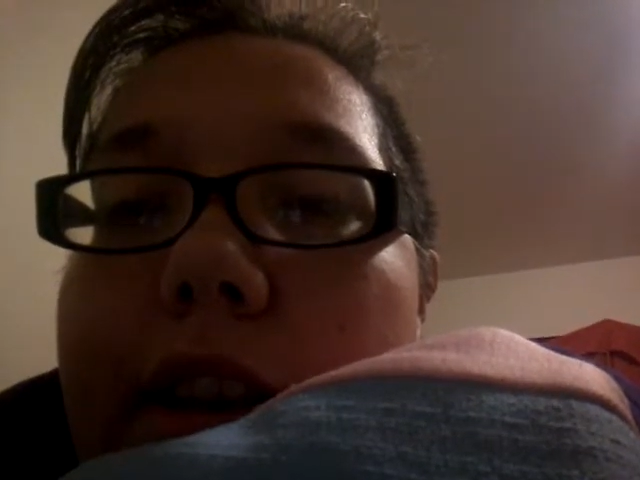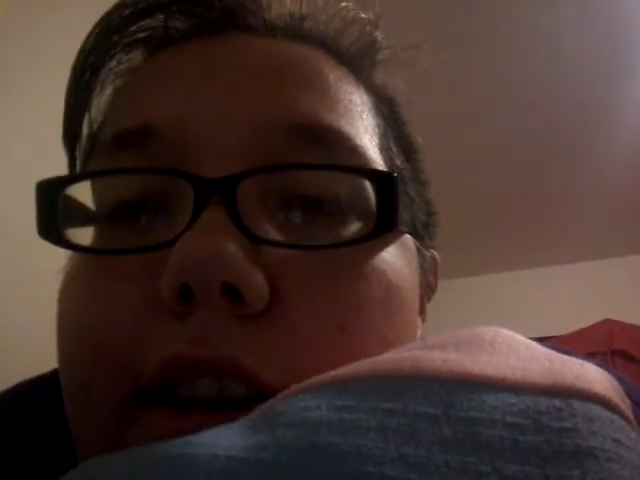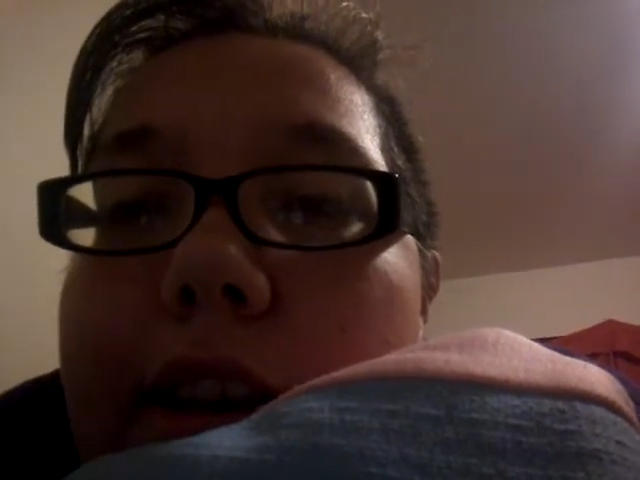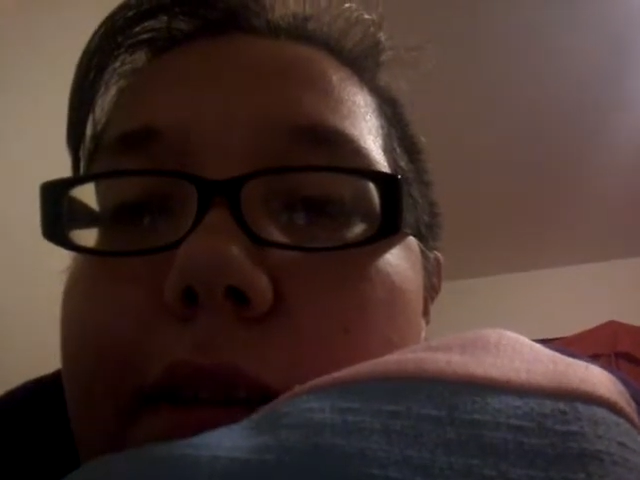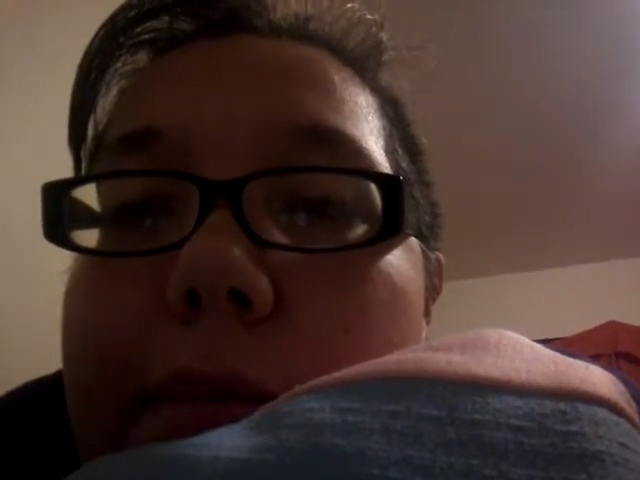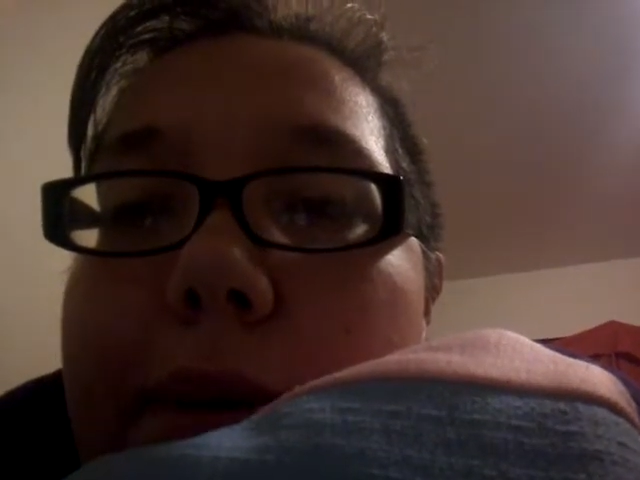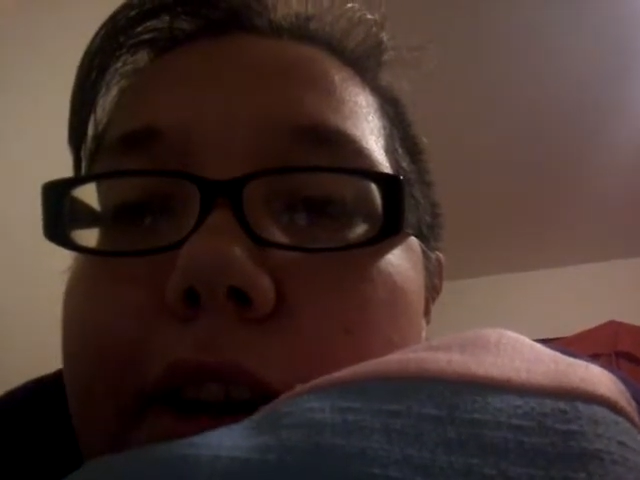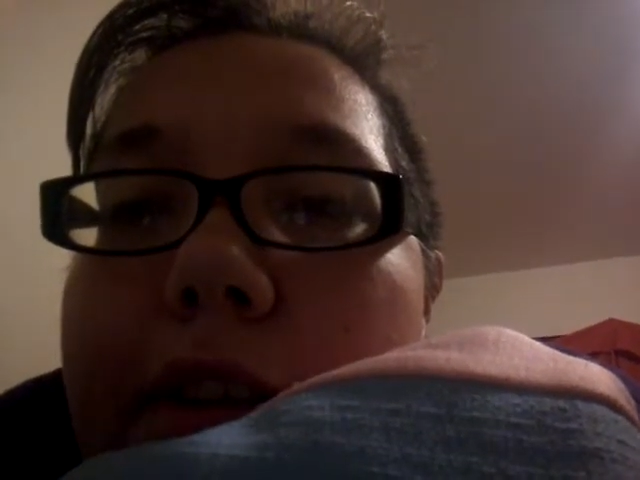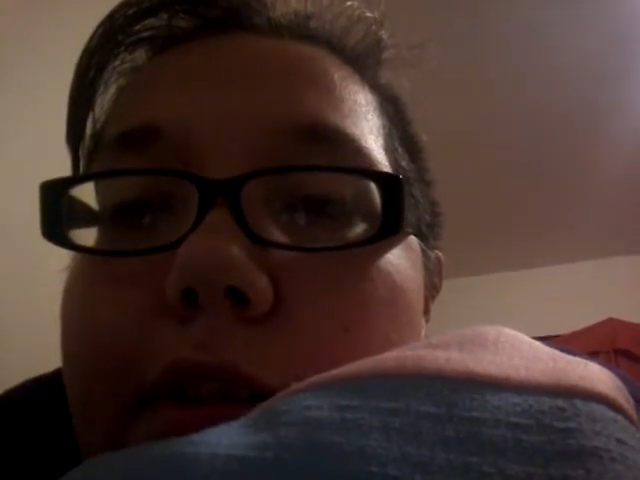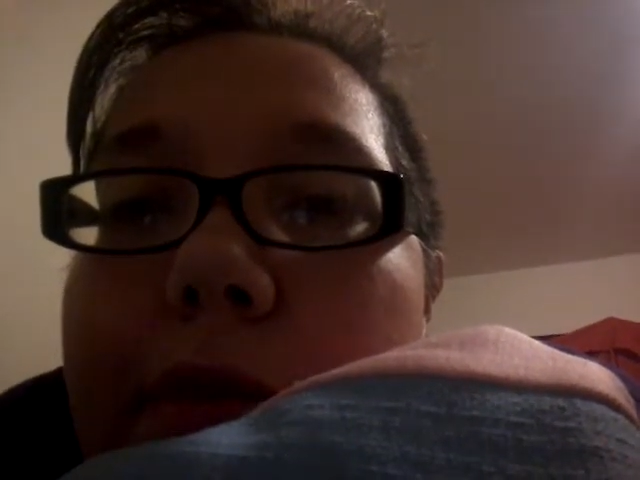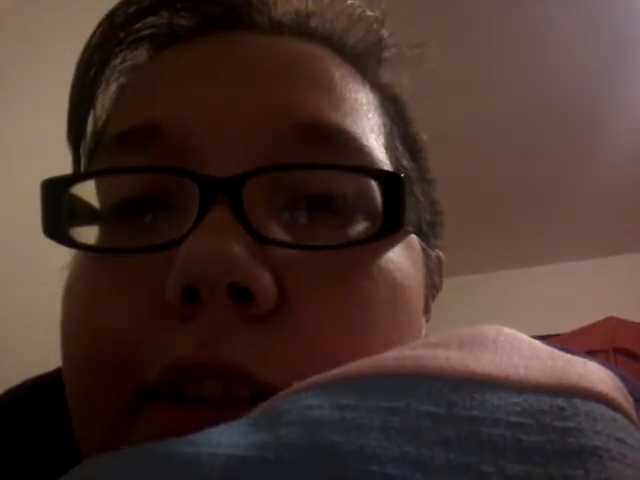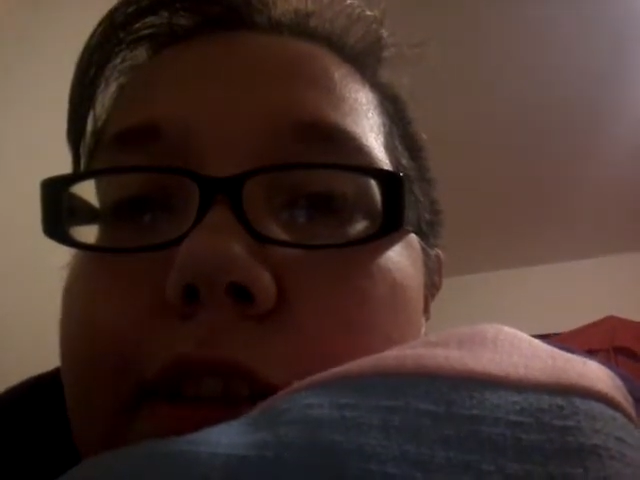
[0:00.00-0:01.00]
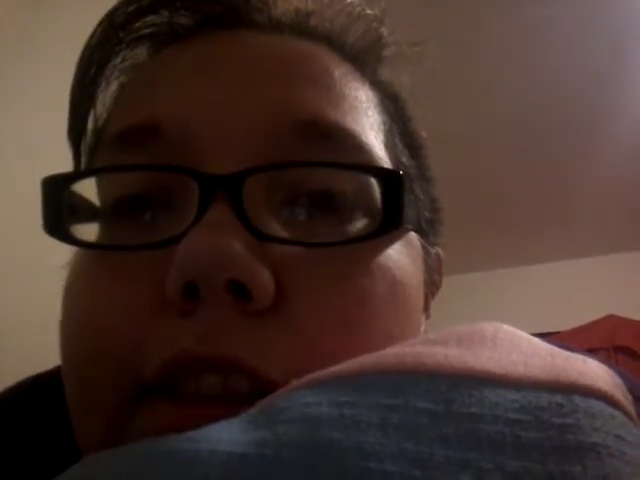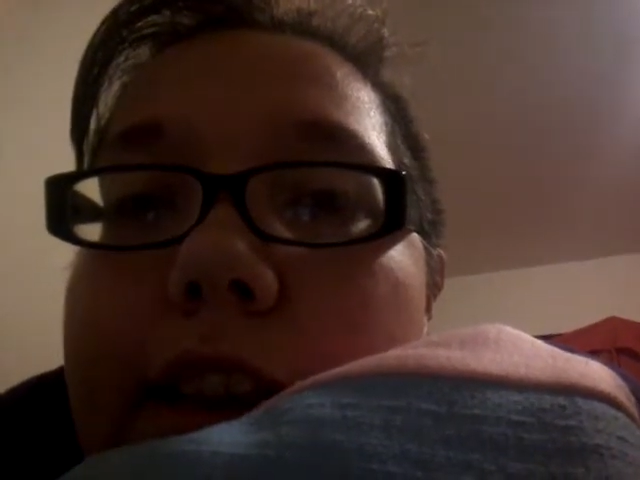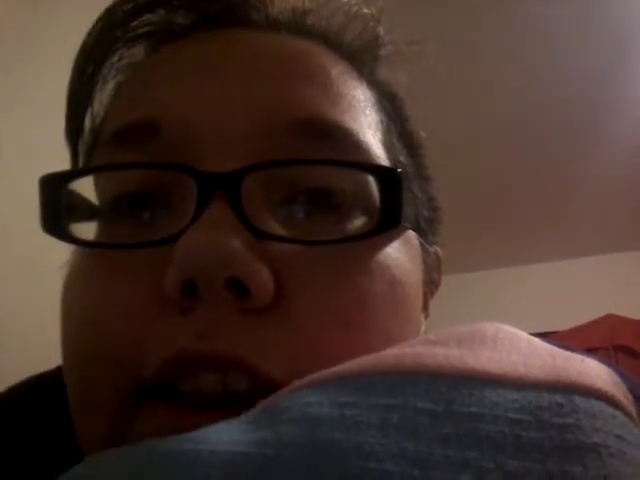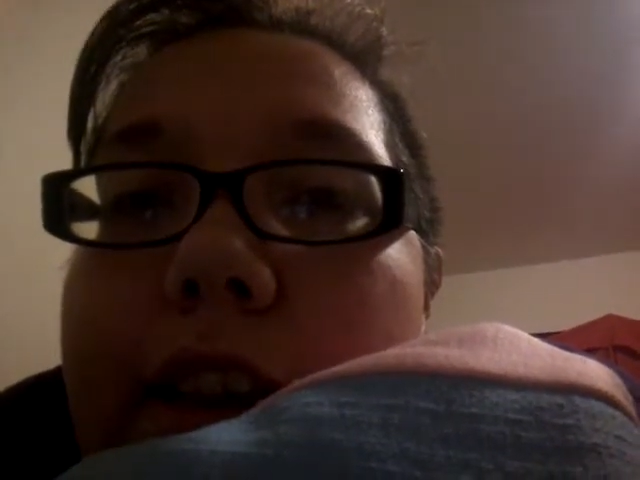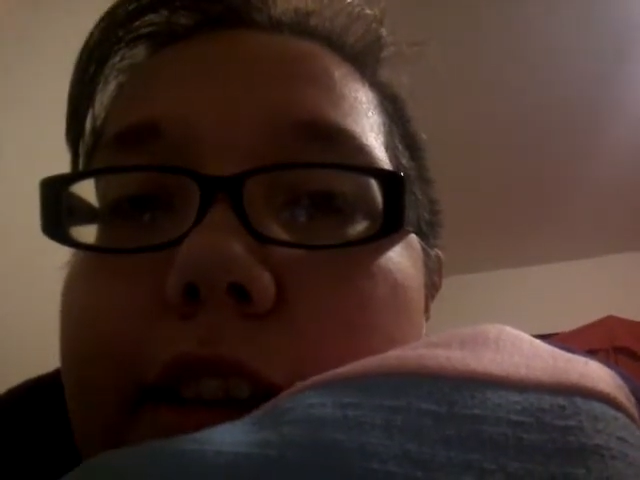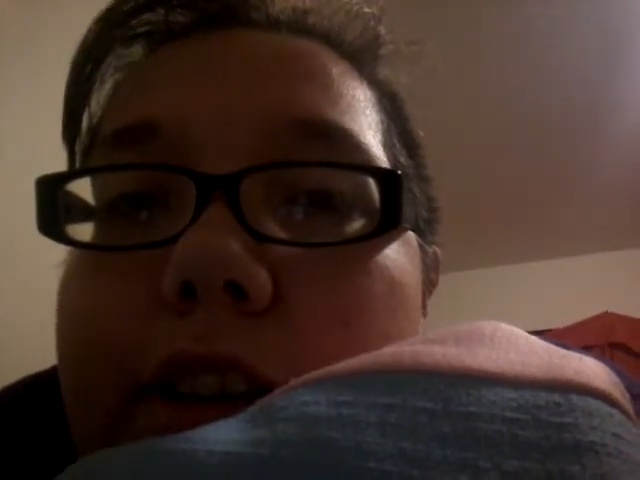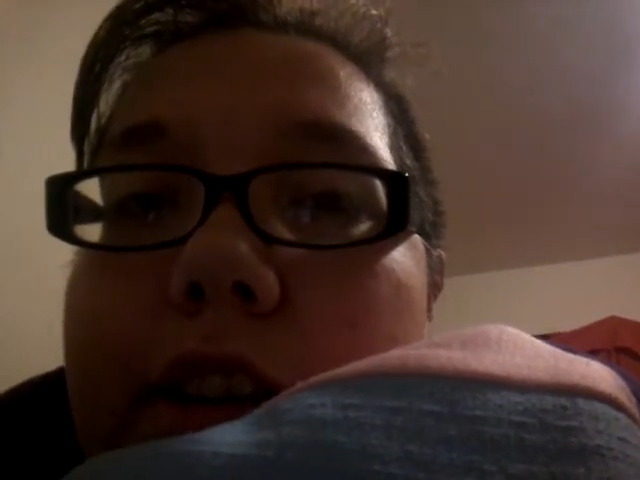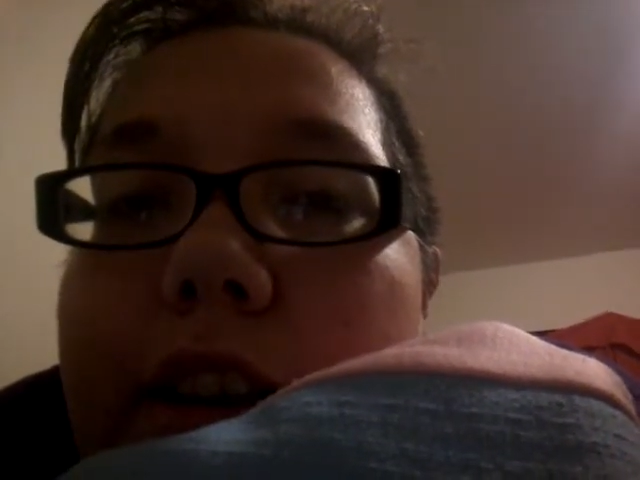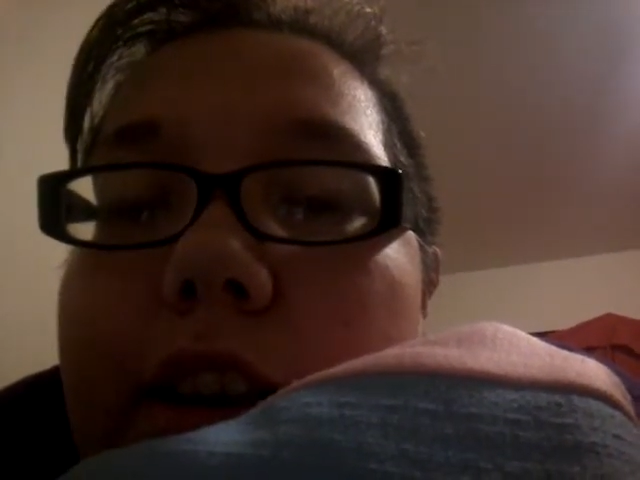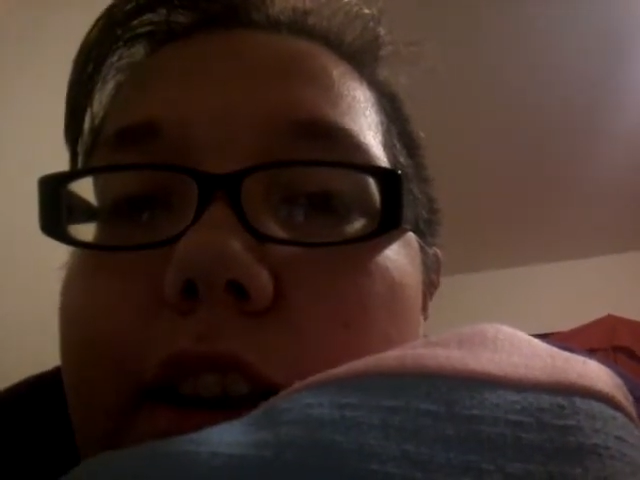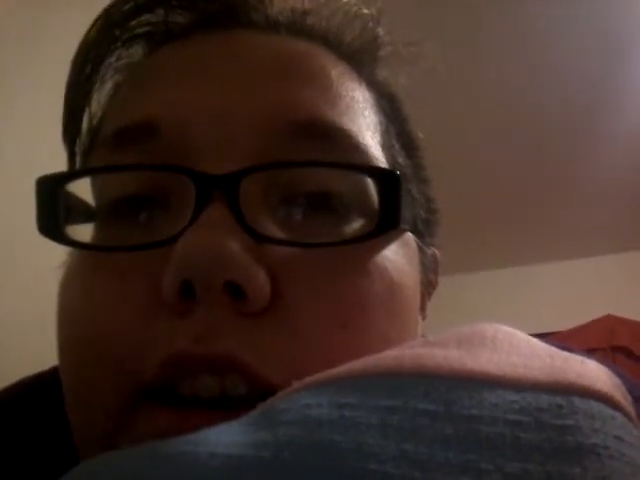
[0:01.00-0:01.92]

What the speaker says: And my girlfriend, Sage,